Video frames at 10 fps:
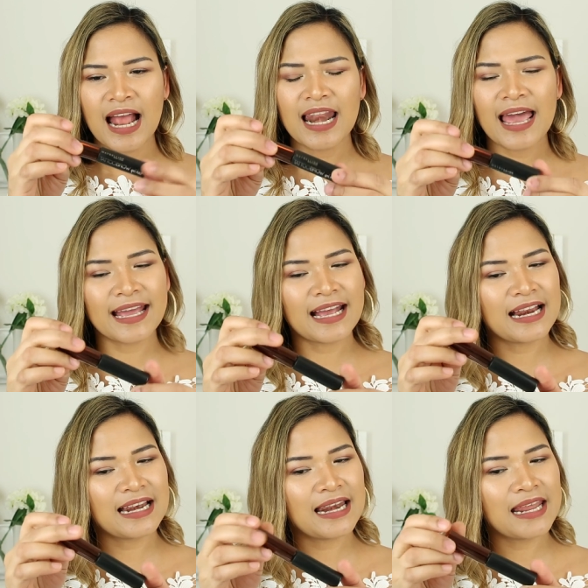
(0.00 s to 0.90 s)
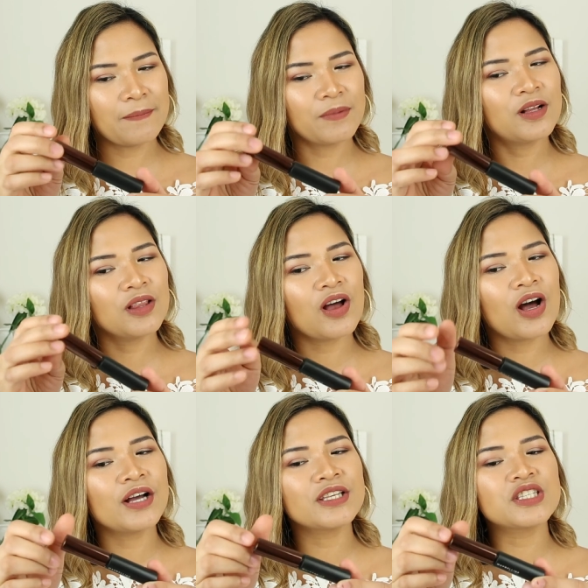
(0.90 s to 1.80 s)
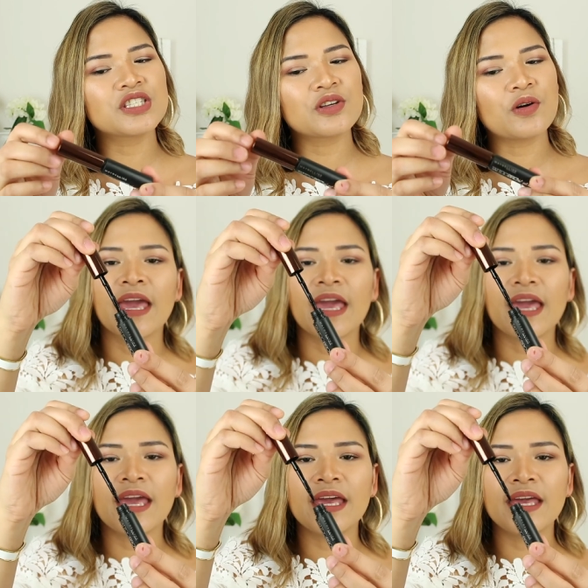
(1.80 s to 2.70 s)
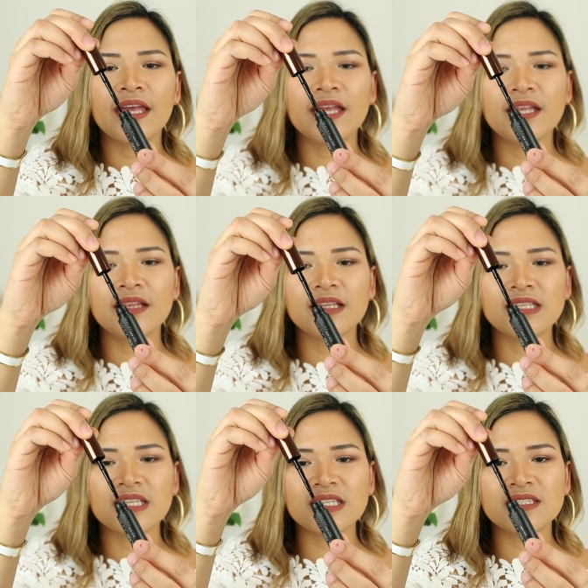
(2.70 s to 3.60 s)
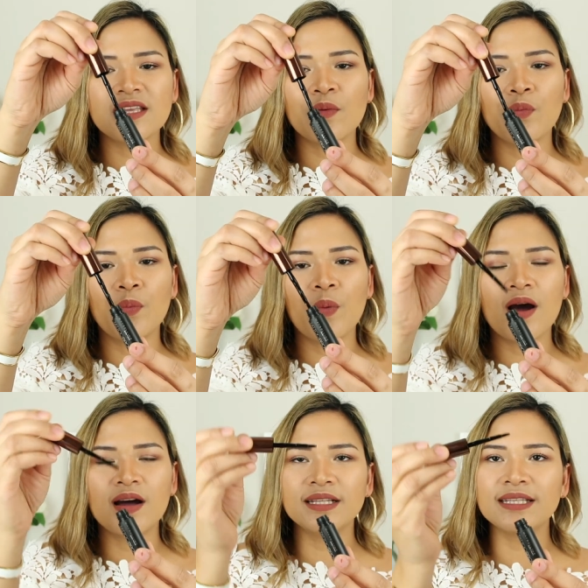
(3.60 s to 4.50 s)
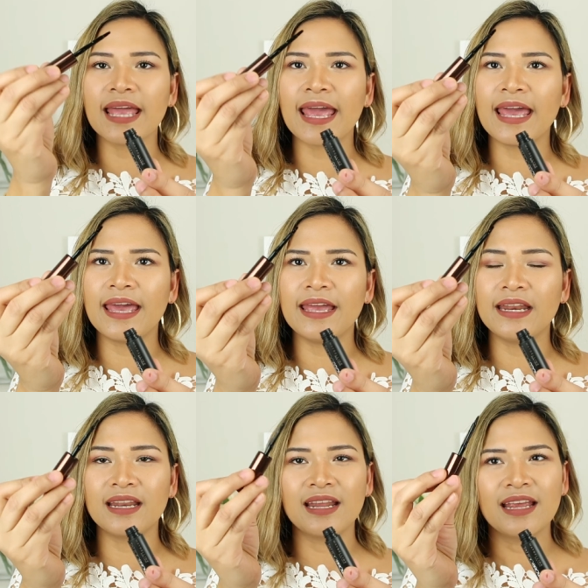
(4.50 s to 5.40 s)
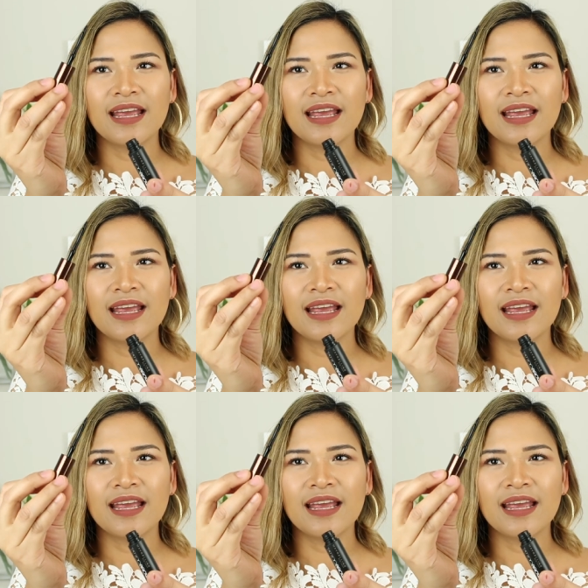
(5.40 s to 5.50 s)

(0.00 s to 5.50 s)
like lip gloss and this is the wand and